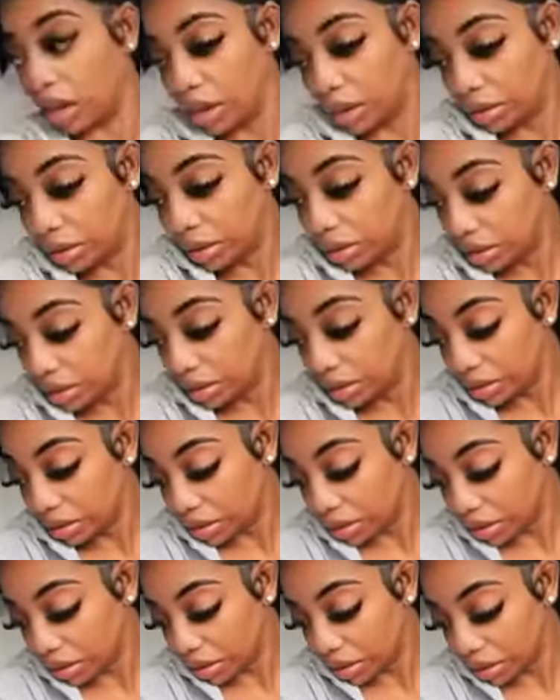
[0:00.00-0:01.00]

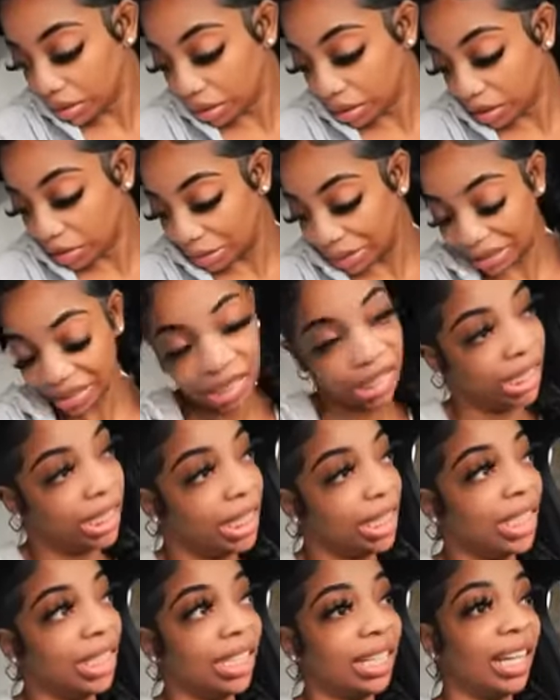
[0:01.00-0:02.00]
oh my
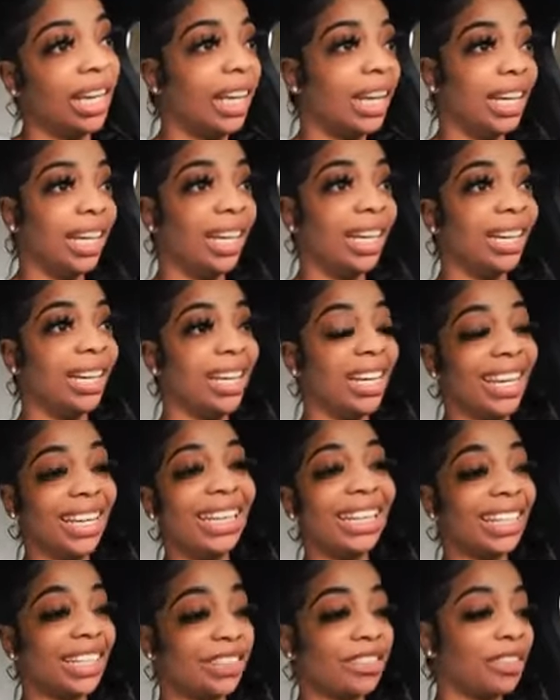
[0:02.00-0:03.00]
god.
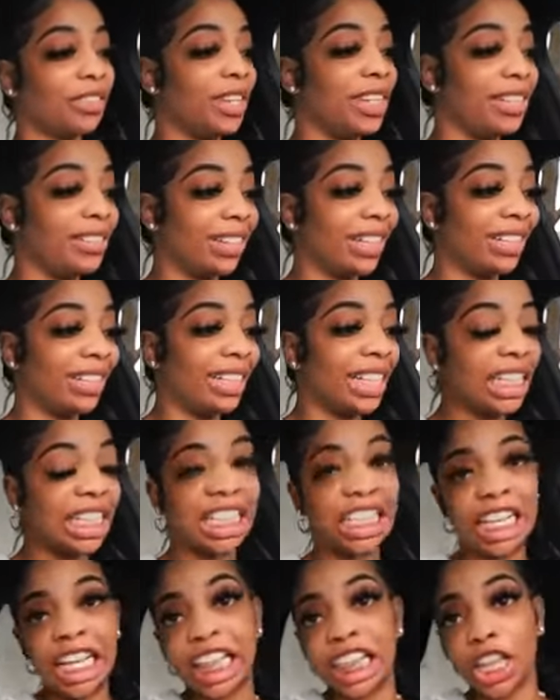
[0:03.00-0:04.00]
It is freezing. It's
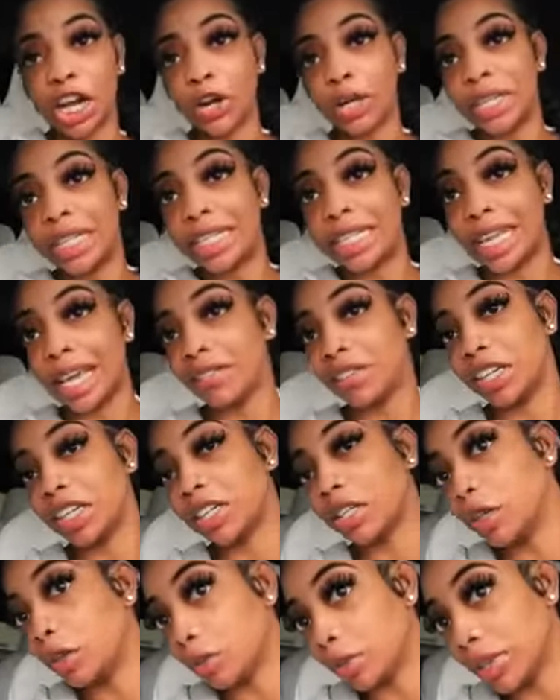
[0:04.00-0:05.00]
legit 37
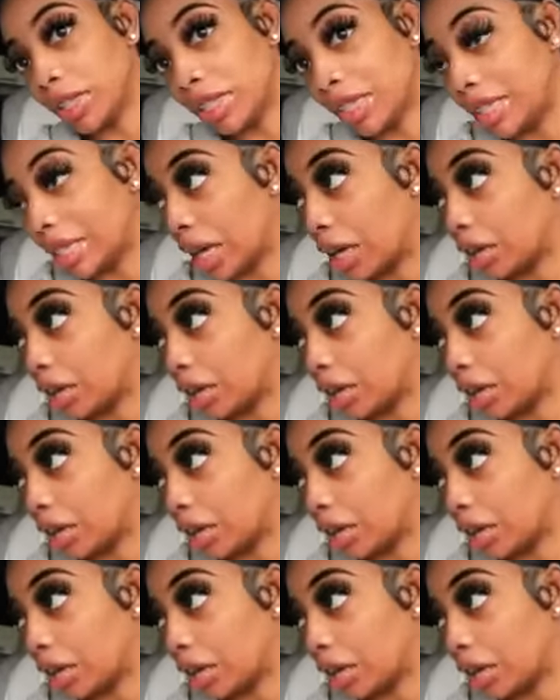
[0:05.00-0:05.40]
degrees